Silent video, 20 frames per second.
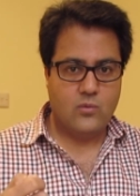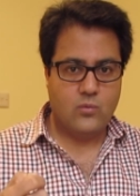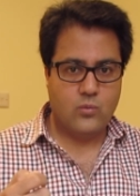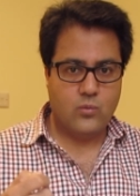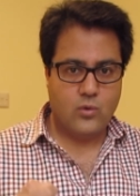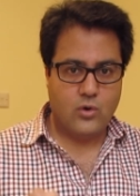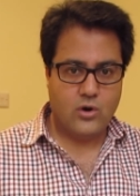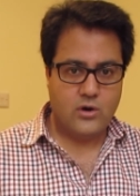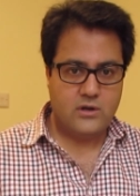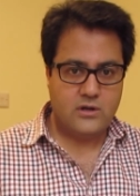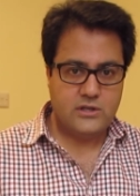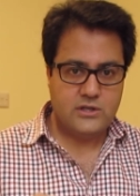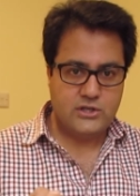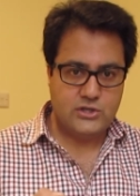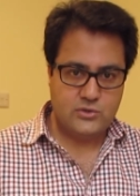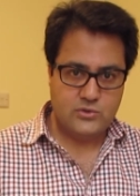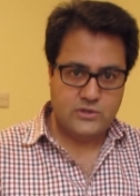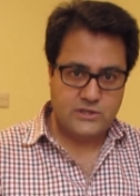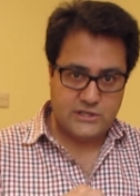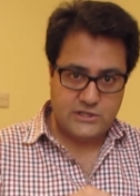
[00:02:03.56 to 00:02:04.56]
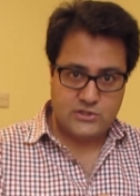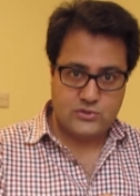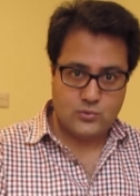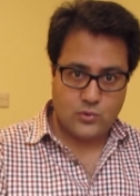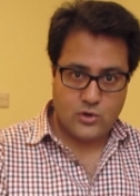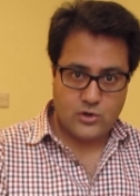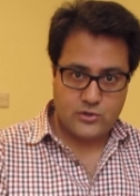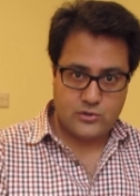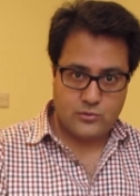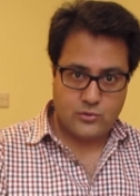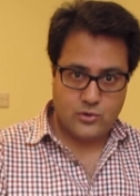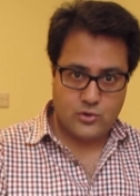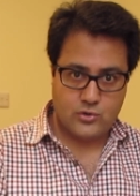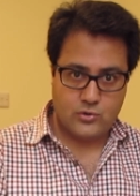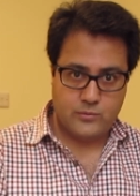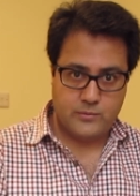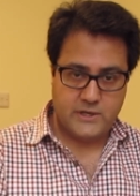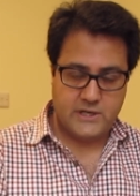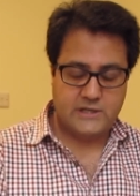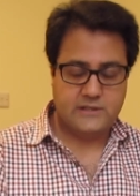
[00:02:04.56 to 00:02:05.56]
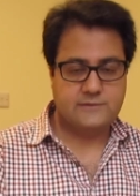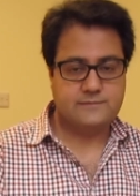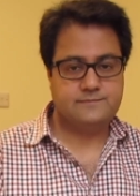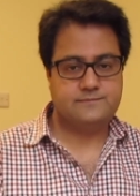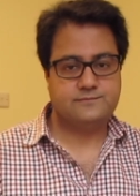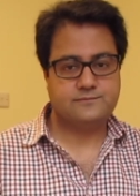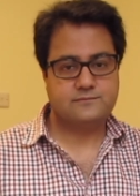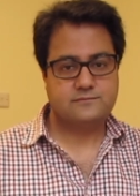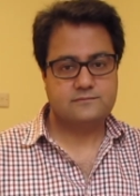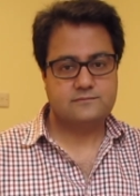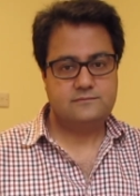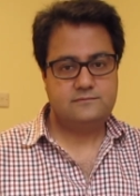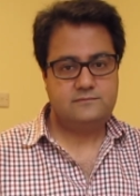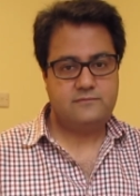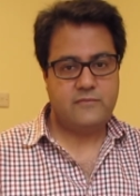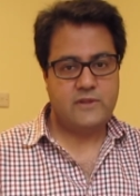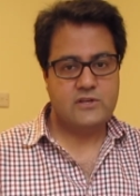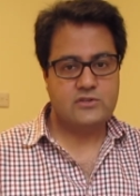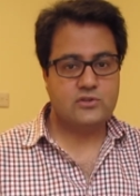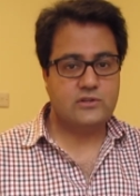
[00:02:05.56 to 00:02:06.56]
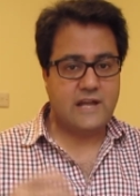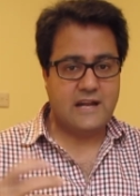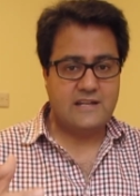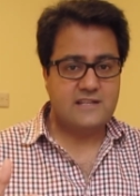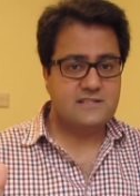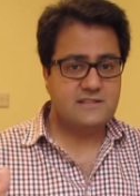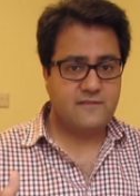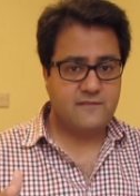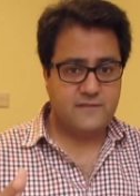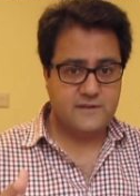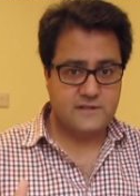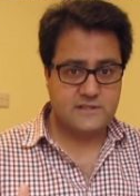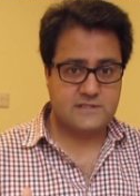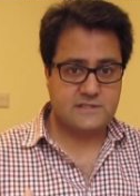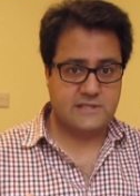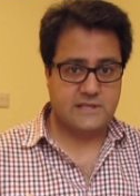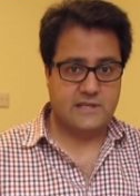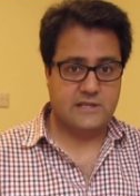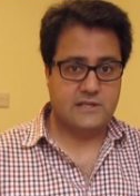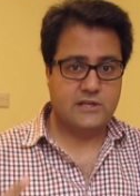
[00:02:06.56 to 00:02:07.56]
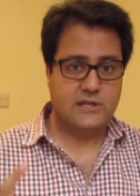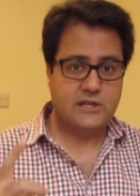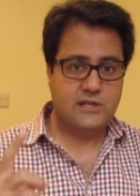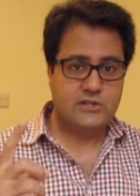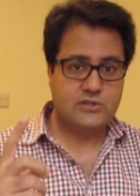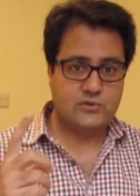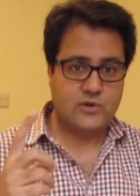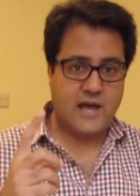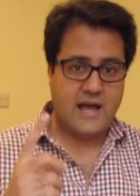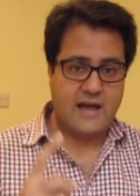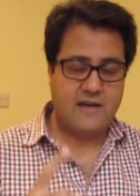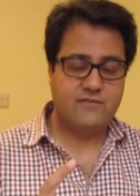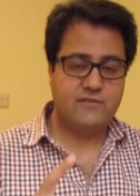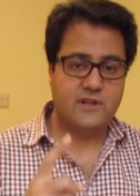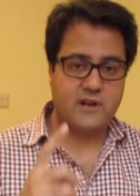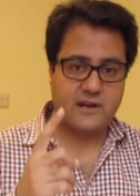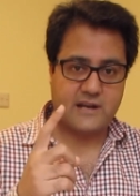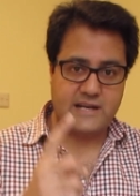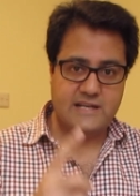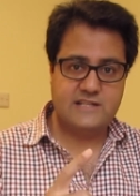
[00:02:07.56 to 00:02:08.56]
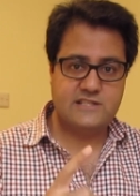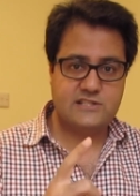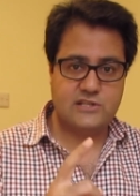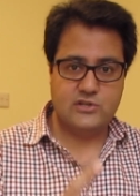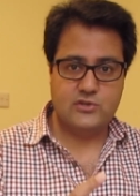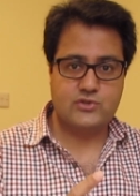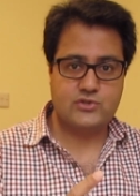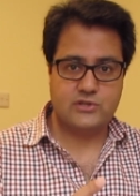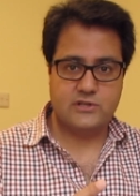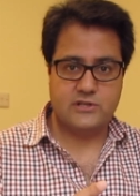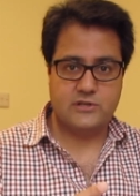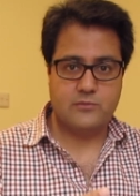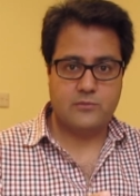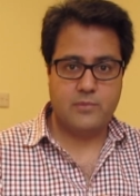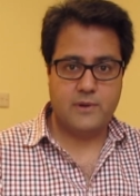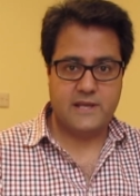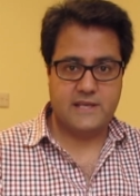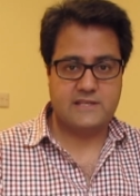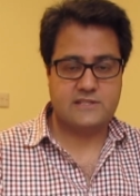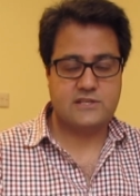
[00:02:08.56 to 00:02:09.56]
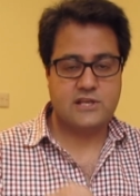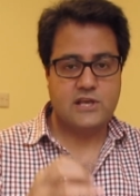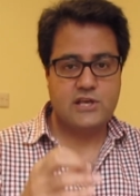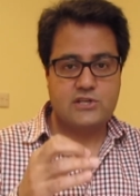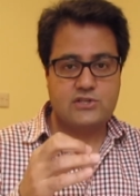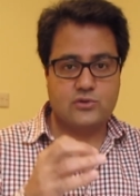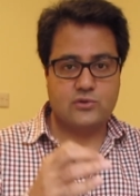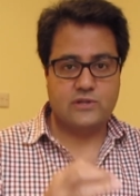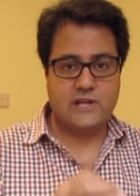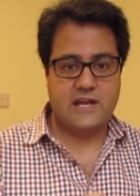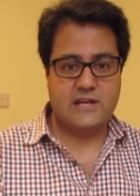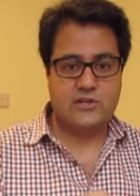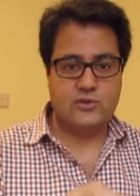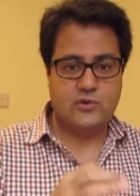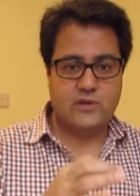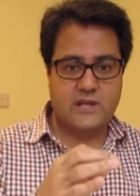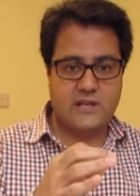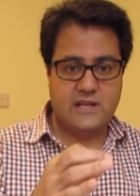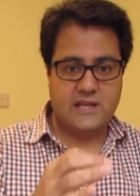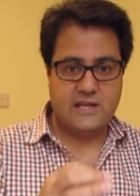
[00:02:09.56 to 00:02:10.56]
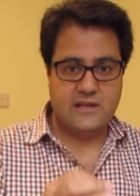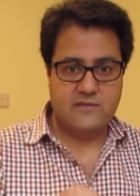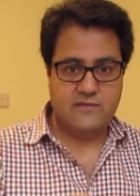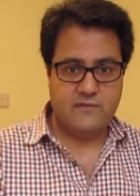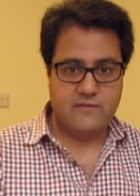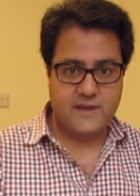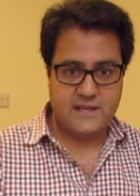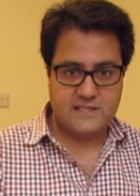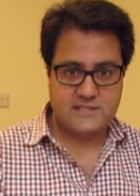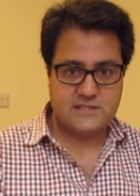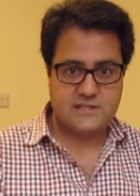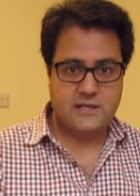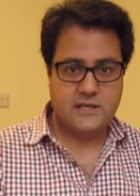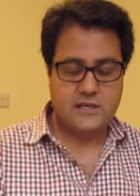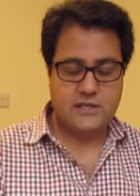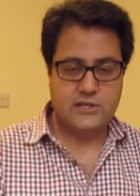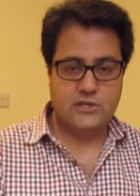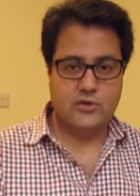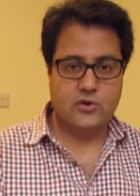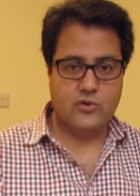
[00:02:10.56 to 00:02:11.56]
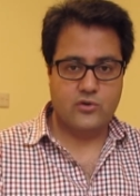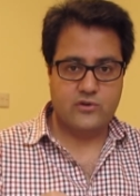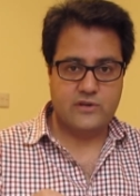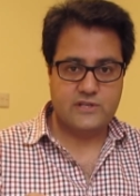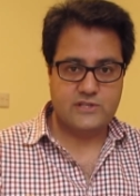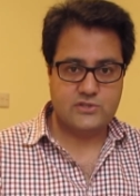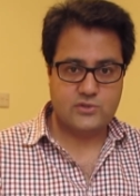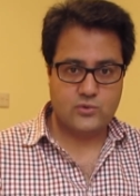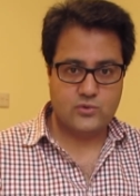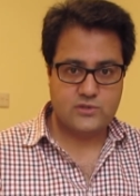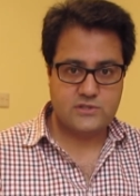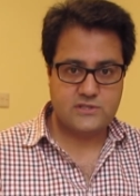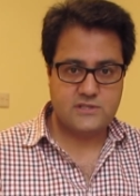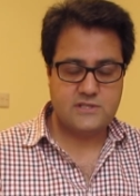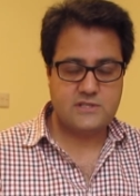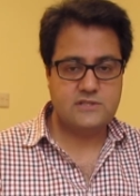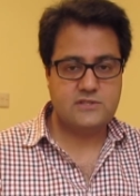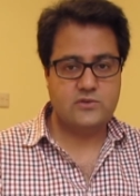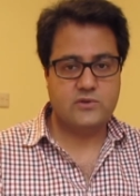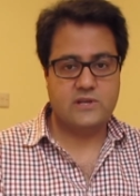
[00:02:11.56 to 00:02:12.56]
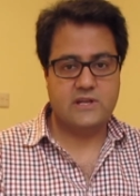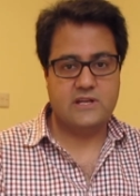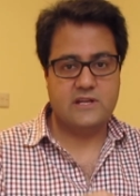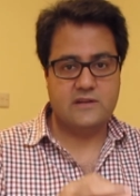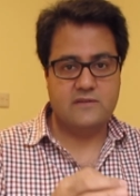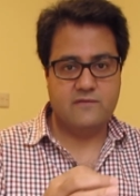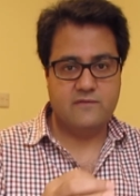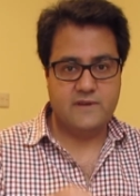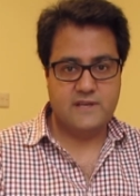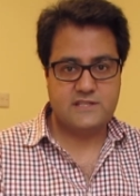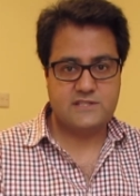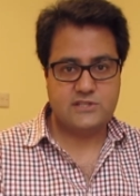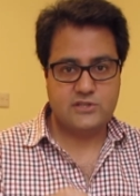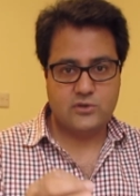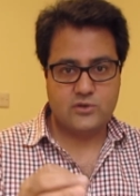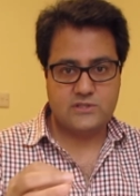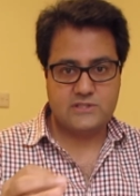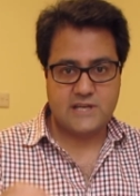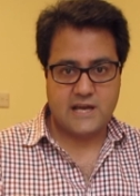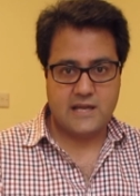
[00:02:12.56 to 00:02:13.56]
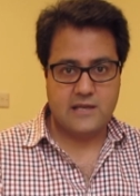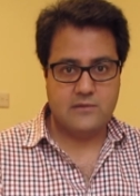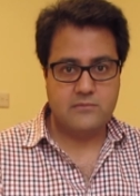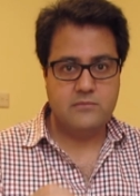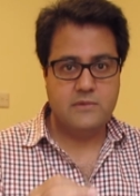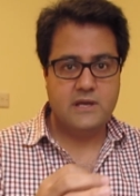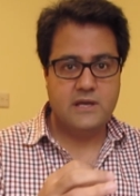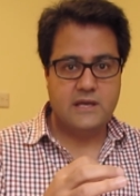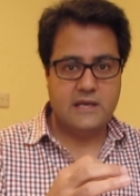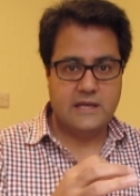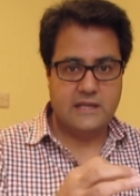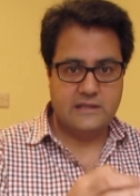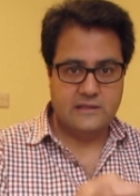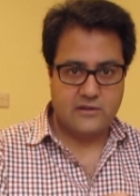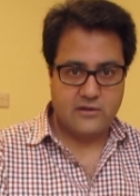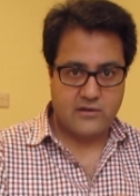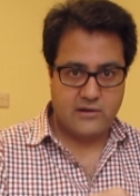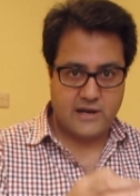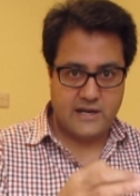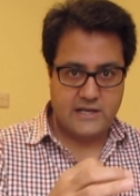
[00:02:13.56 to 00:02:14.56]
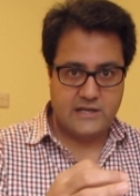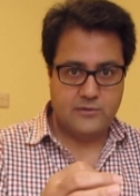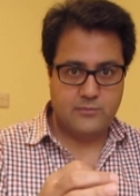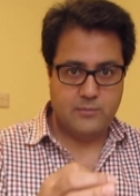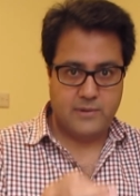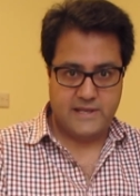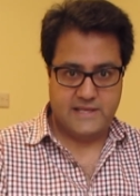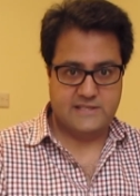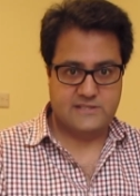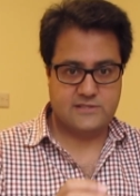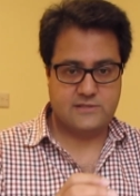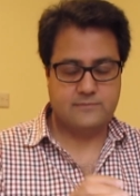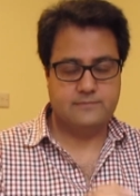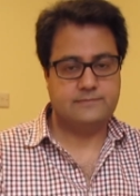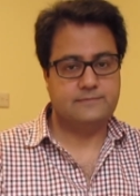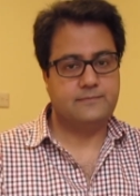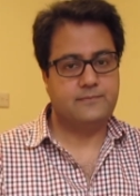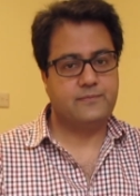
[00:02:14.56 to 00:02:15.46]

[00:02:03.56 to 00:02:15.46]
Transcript: what you need to automate. So that is the first thing, to have the right solution in place so that you can invest your resources, you can invest your time in the right place.